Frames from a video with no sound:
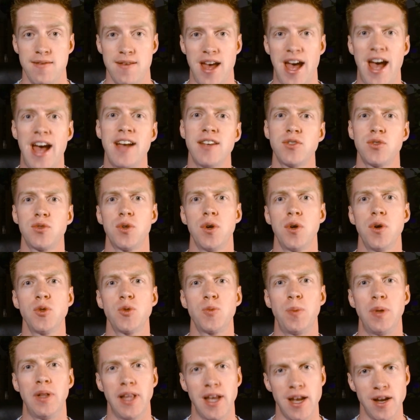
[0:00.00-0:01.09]
Astro's
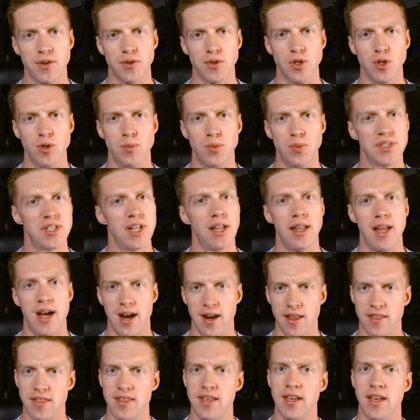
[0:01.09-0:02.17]
Playroom was a lot of
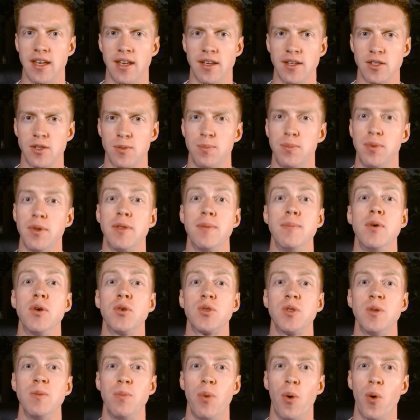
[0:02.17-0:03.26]
things, but the most
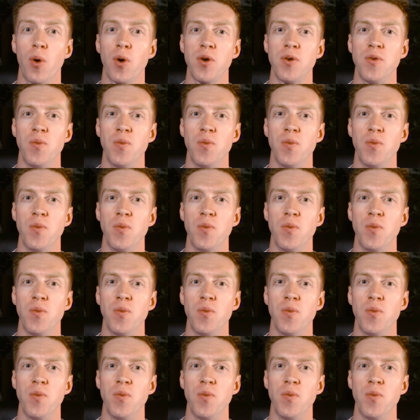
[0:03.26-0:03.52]
important